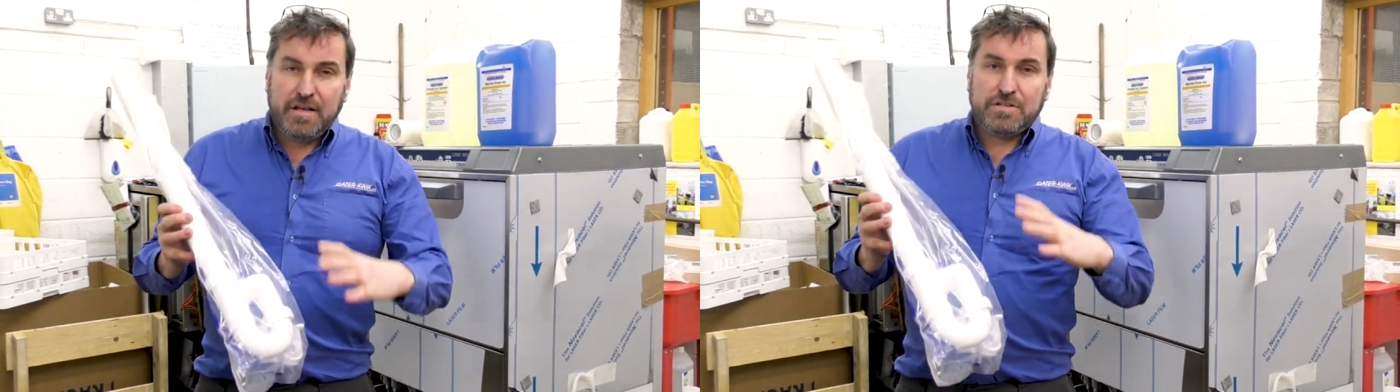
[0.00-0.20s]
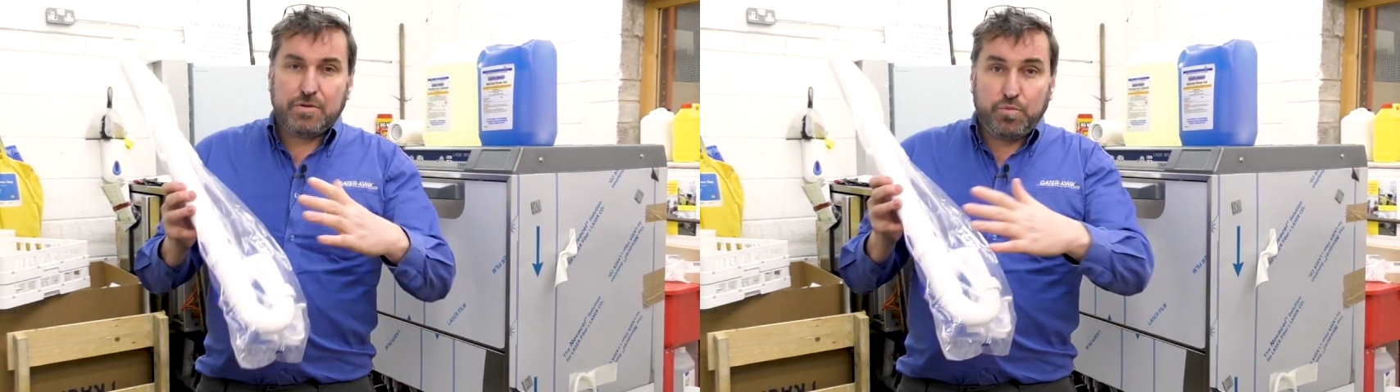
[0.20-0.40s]

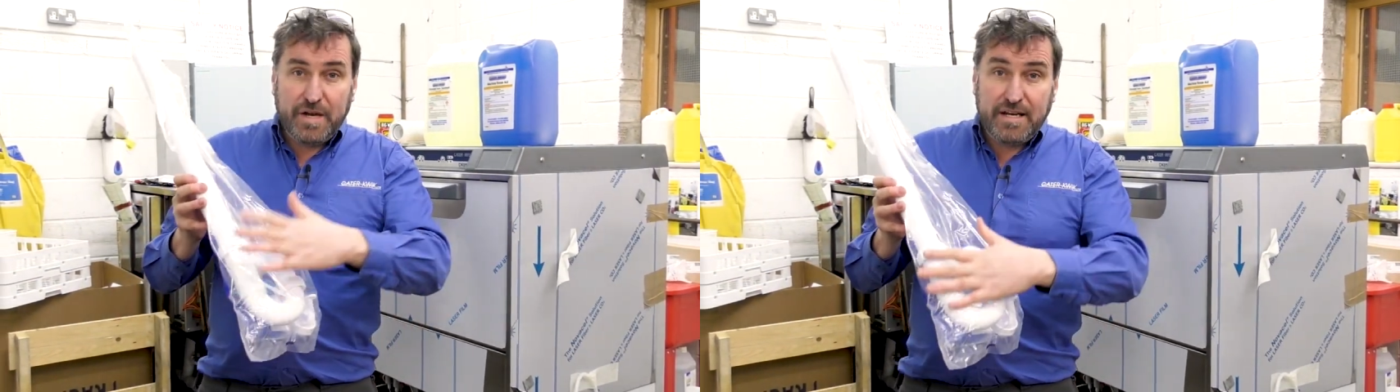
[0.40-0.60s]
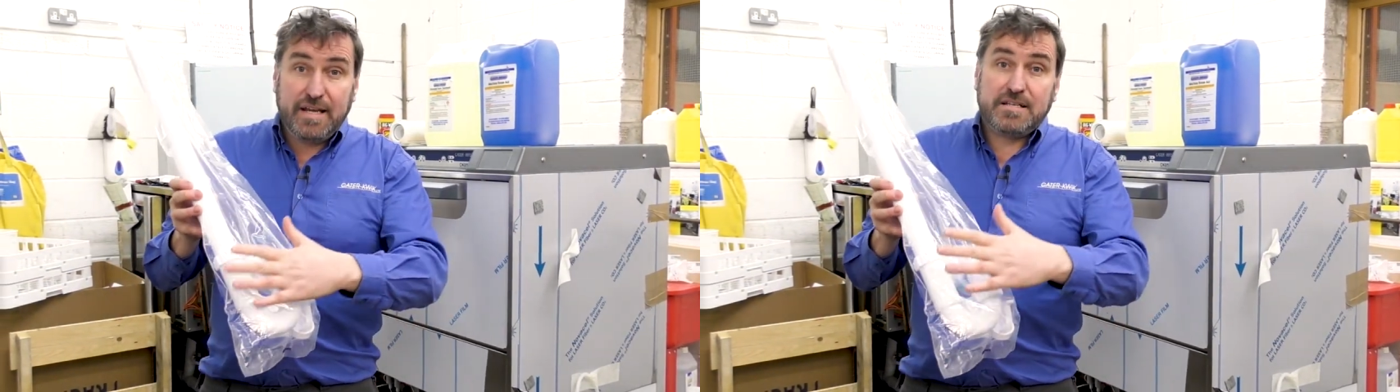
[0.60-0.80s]
So
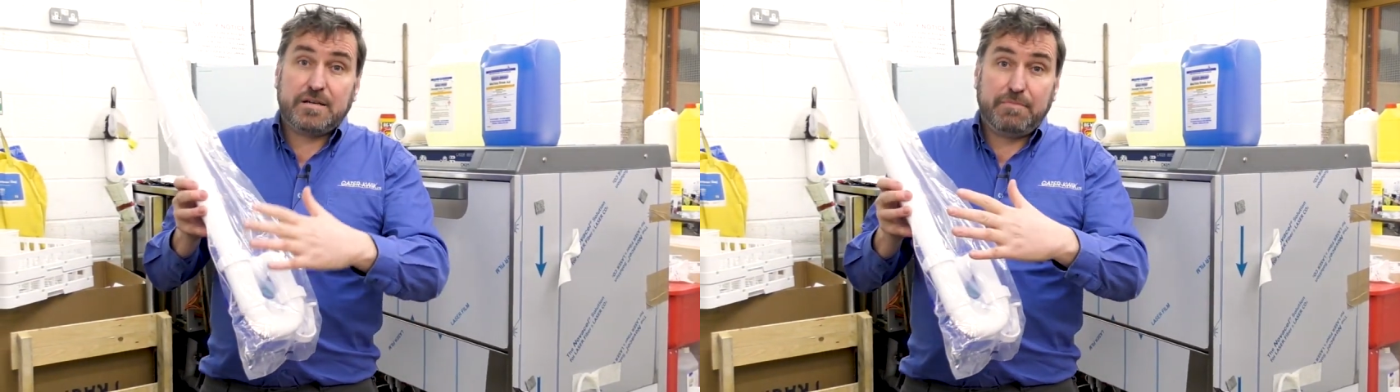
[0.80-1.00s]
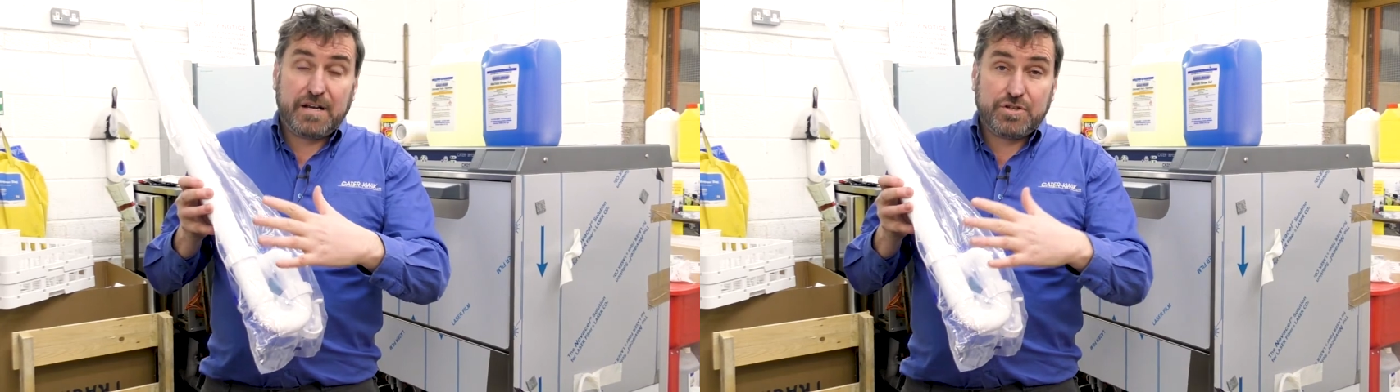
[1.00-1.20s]
we need
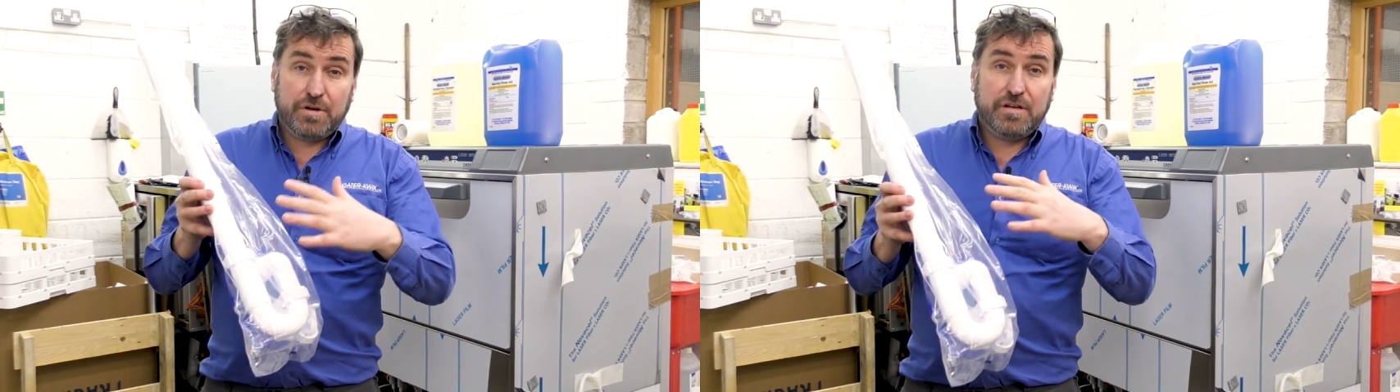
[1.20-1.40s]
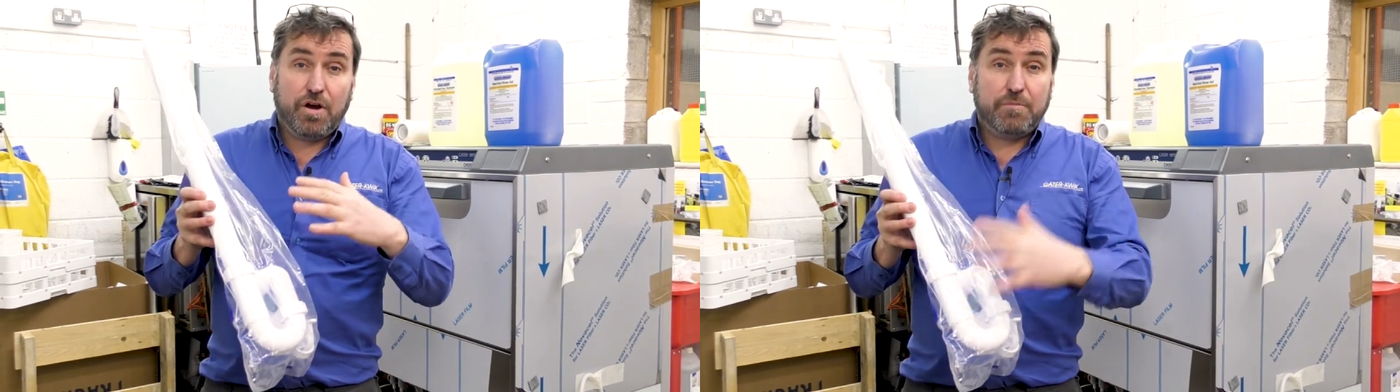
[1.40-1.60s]
to make
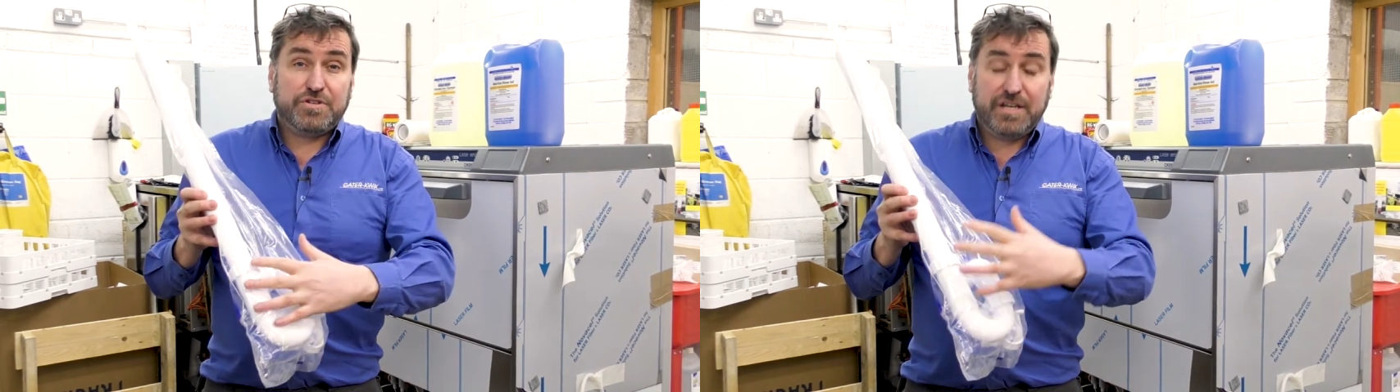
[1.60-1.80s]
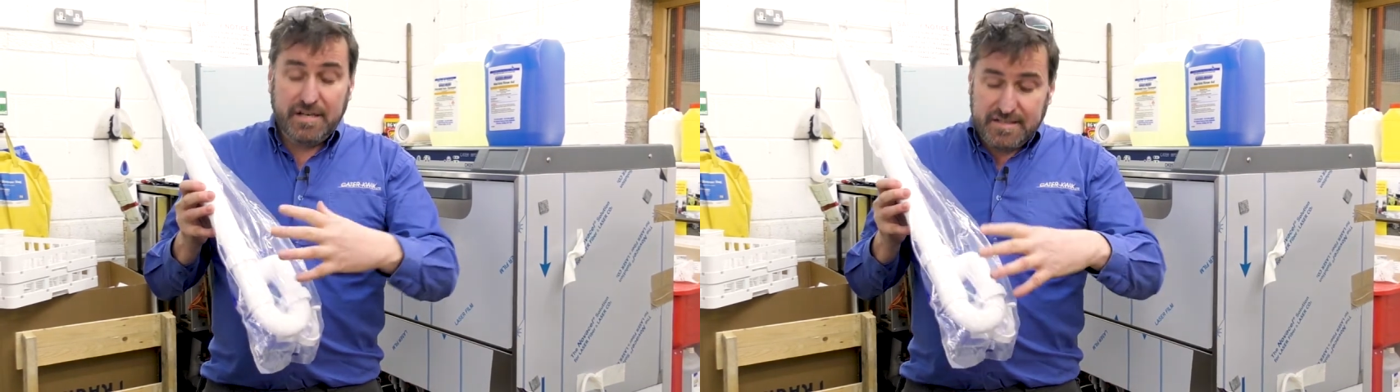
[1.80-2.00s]
sure your
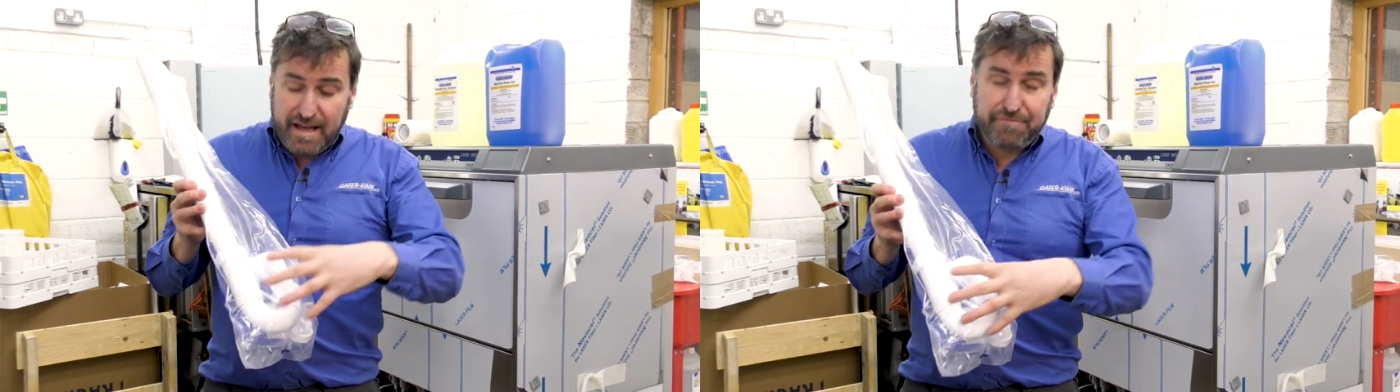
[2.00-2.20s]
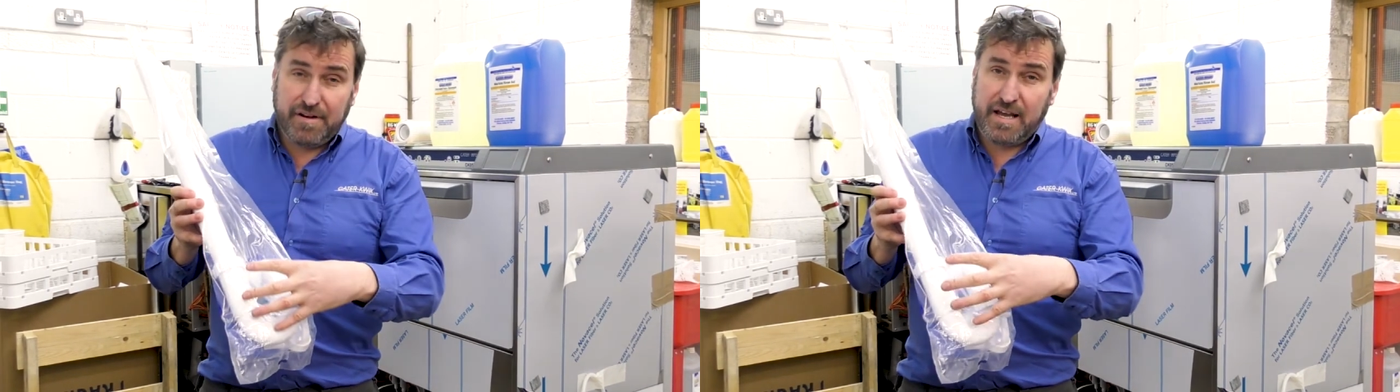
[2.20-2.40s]
machine
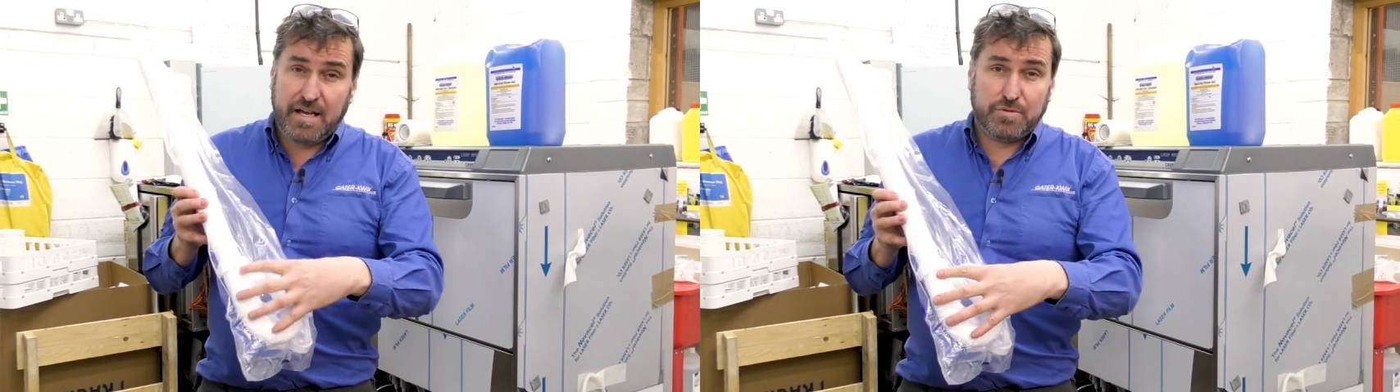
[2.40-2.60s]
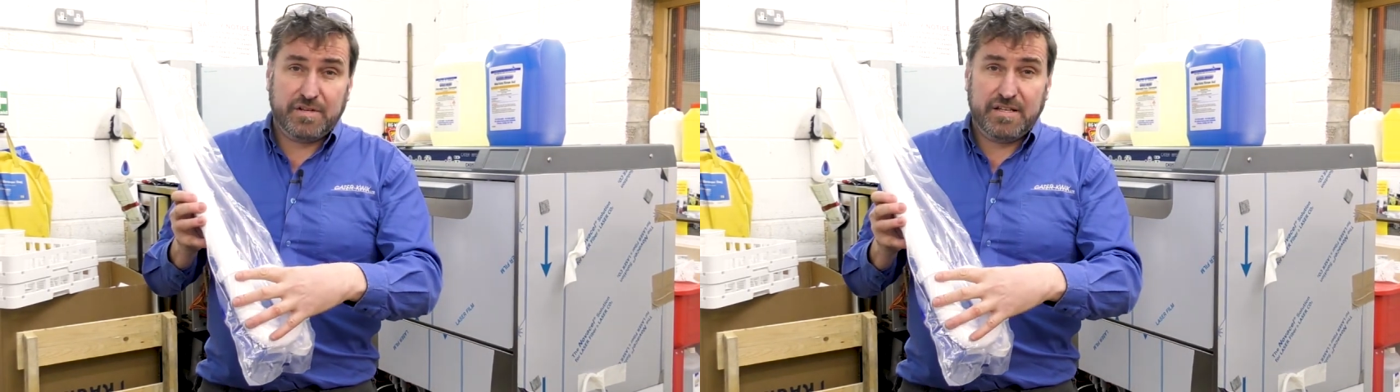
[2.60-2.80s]
definitely
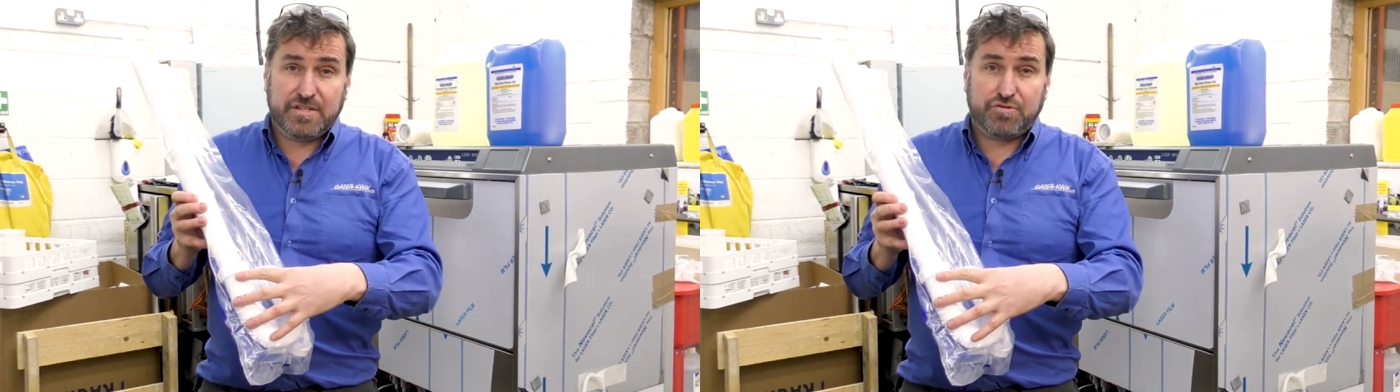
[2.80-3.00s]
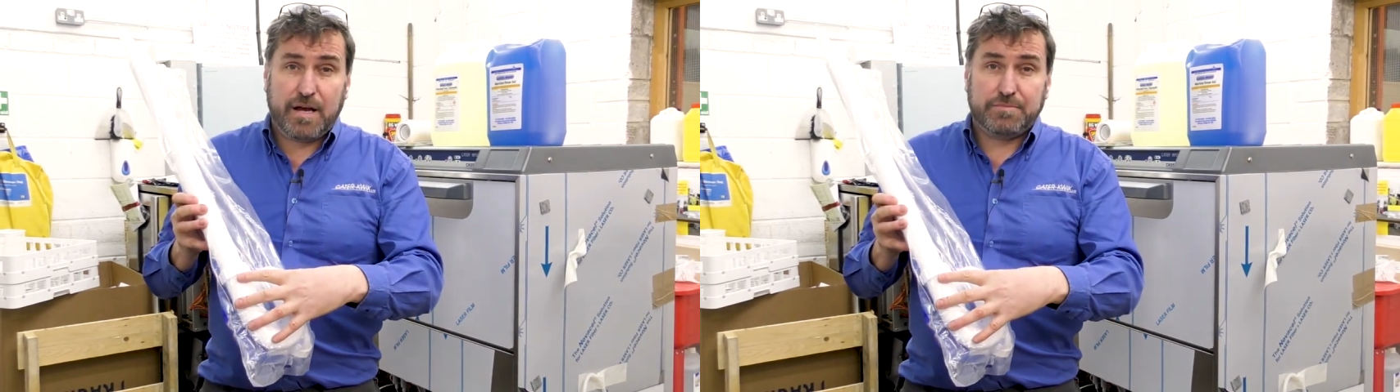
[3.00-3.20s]
has one of
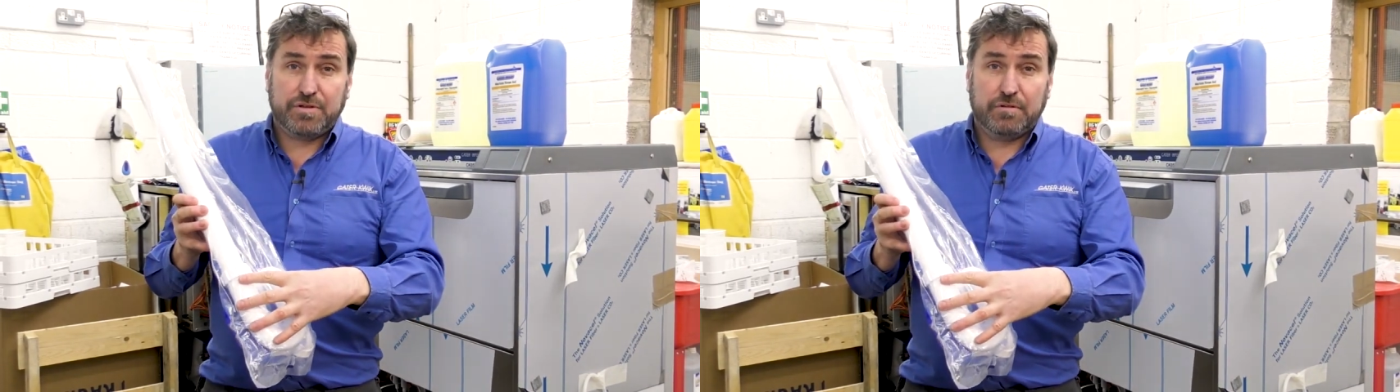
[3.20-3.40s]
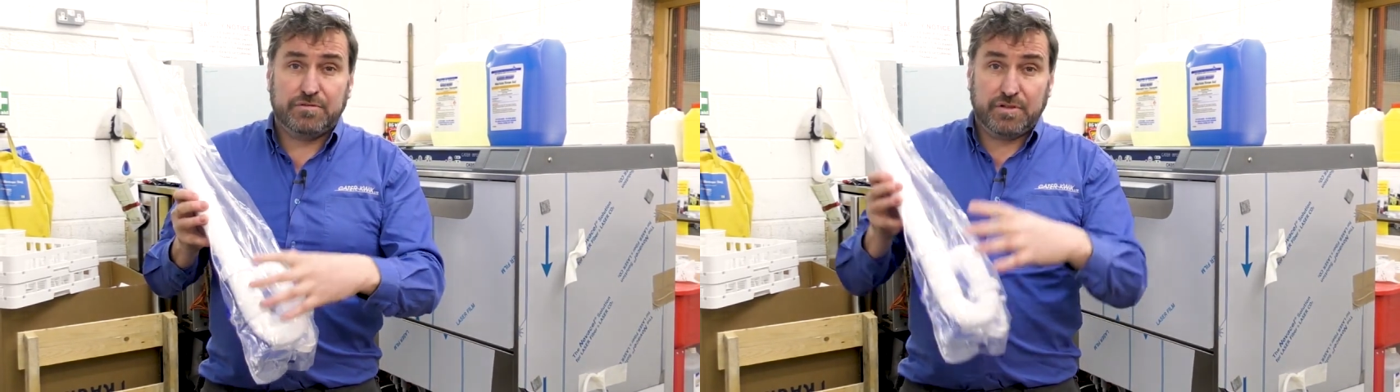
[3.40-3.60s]
these traps on.